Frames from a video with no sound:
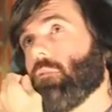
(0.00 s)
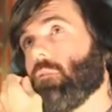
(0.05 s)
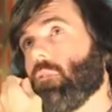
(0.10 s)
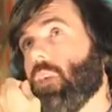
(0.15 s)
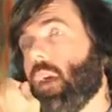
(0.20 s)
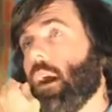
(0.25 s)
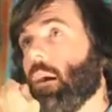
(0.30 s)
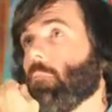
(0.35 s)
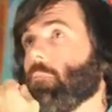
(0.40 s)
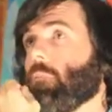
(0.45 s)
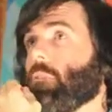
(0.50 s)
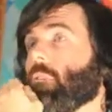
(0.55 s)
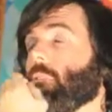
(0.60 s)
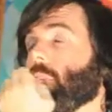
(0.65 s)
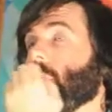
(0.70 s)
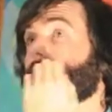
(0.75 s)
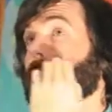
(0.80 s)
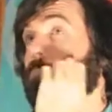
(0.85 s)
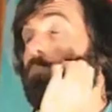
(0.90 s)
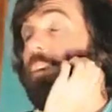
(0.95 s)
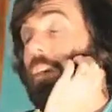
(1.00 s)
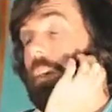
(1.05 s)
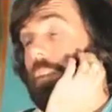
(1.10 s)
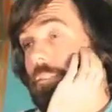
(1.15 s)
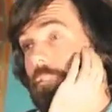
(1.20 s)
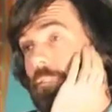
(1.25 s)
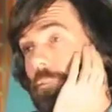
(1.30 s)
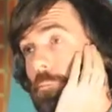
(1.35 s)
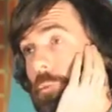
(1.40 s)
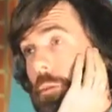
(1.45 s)
the album and played
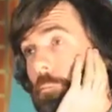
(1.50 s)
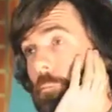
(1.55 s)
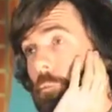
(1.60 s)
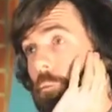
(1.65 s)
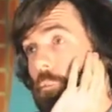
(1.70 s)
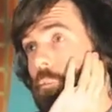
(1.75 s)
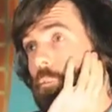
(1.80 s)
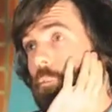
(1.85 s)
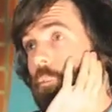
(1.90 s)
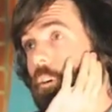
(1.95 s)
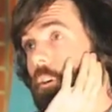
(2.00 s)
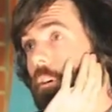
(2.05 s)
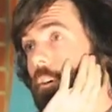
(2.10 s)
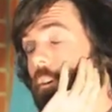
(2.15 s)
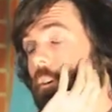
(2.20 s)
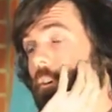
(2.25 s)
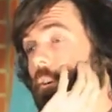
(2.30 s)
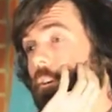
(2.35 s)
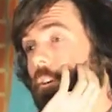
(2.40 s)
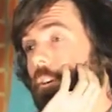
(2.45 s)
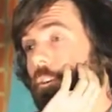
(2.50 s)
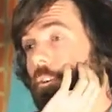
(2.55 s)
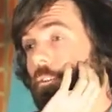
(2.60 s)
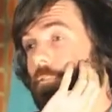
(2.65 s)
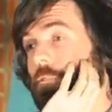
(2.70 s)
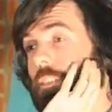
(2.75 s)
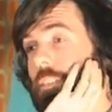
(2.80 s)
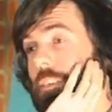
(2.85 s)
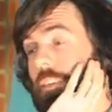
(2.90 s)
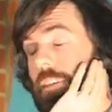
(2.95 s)
it to people
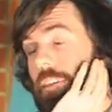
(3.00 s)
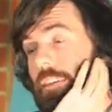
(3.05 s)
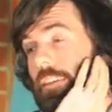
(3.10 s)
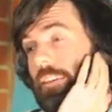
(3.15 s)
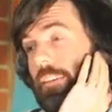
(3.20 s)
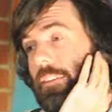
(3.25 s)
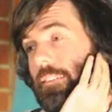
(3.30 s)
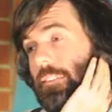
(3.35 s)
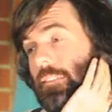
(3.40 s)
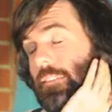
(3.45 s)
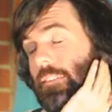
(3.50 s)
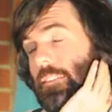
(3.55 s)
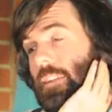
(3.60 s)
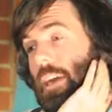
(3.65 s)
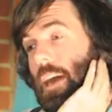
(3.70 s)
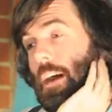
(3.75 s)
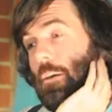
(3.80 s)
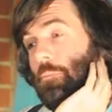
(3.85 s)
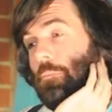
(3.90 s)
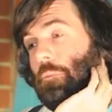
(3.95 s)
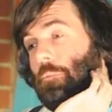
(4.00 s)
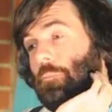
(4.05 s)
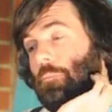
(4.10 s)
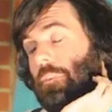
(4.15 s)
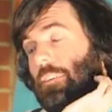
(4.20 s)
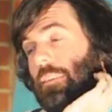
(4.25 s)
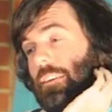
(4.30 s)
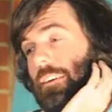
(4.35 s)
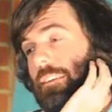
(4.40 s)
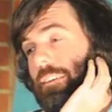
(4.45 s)
over the years. It's an
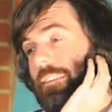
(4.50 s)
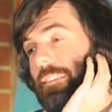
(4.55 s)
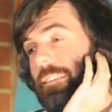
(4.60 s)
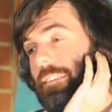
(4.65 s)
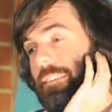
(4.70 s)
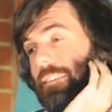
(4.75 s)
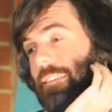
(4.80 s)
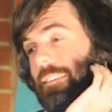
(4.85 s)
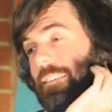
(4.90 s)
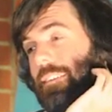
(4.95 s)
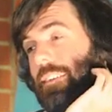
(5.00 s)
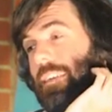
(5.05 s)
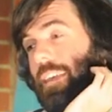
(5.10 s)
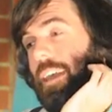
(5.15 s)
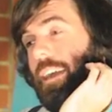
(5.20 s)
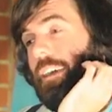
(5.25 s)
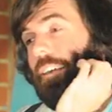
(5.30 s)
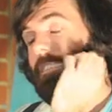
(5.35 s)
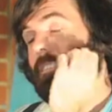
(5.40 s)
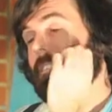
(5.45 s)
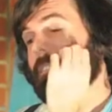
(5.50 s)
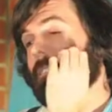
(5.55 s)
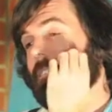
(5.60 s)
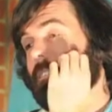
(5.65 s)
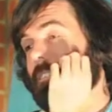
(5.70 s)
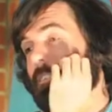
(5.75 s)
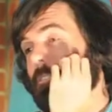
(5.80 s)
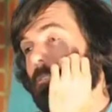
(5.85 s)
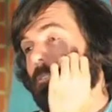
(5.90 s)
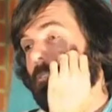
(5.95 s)
album that
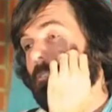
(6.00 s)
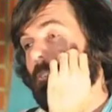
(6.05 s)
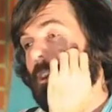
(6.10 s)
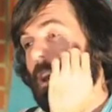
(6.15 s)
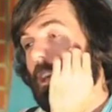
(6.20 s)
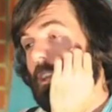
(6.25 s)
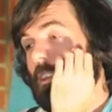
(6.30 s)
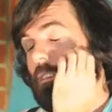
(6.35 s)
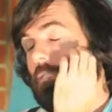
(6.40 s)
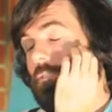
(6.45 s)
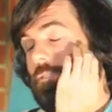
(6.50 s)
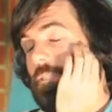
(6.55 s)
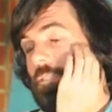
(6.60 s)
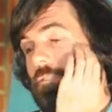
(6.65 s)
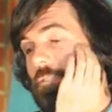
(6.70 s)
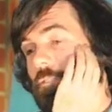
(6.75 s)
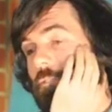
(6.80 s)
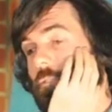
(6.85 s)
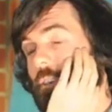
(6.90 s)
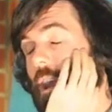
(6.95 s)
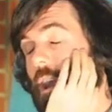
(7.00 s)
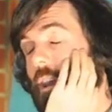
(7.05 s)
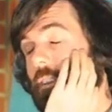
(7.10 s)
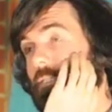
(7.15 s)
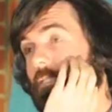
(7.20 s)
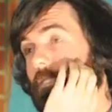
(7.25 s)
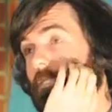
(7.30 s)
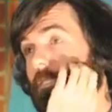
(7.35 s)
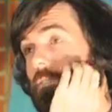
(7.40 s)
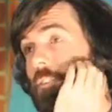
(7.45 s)
gets a variety of different
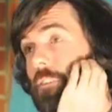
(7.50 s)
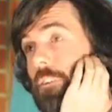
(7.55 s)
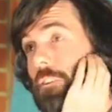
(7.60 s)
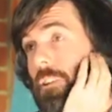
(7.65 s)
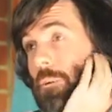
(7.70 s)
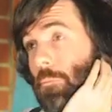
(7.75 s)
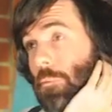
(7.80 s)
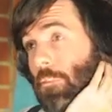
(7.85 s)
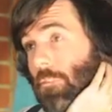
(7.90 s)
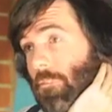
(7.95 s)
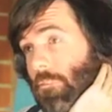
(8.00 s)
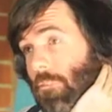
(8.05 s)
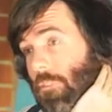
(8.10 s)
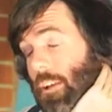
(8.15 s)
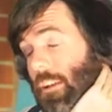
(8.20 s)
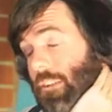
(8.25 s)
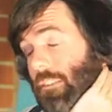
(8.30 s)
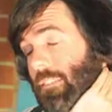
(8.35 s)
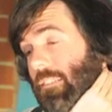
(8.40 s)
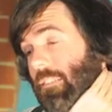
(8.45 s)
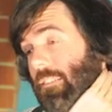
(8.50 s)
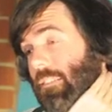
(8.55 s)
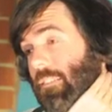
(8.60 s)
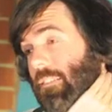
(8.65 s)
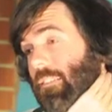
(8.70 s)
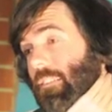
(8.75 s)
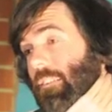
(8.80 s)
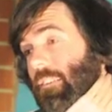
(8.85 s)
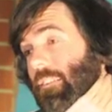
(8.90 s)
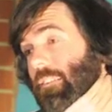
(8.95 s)
reactions. I've got a number of friends
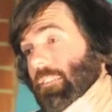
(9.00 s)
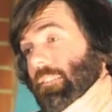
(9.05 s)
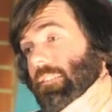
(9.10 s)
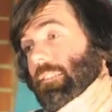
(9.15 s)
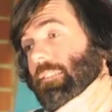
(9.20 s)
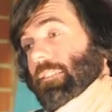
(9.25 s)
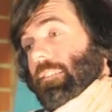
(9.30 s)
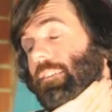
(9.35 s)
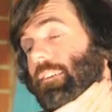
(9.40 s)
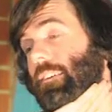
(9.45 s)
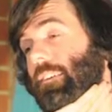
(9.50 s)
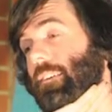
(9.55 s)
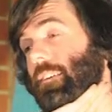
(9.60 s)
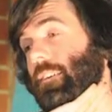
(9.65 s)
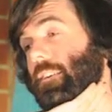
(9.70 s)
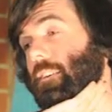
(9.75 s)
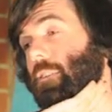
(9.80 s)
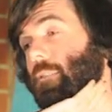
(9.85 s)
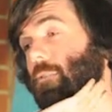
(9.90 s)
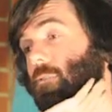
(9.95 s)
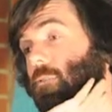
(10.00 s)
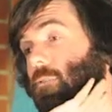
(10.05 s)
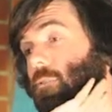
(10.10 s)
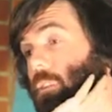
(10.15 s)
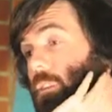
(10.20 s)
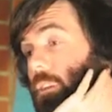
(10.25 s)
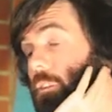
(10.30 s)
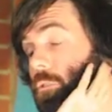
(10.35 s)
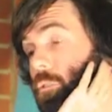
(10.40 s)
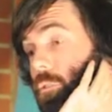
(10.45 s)
that
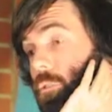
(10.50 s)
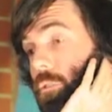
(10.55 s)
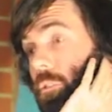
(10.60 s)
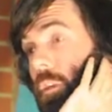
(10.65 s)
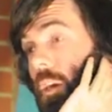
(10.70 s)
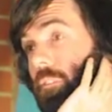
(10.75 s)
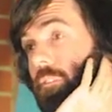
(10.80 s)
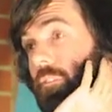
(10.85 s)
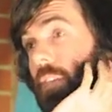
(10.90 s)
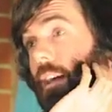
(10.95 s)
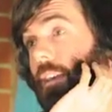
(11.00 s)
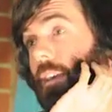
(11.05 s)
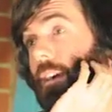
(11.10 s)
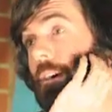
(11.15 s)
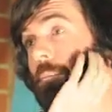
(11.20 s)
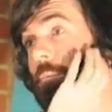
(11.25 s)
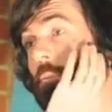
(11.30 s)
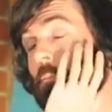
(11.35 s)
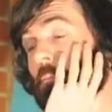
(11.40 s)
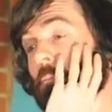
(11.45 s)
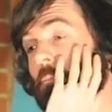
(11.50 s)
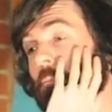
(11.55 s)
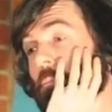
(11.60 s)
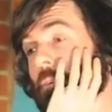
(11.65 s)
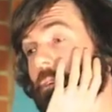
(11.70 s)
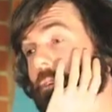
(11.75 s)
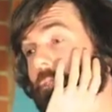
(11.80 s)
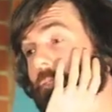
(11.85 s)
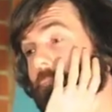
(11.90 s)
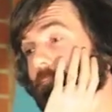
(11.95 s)
really do love that album,
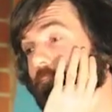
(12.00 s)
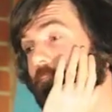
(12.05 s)
but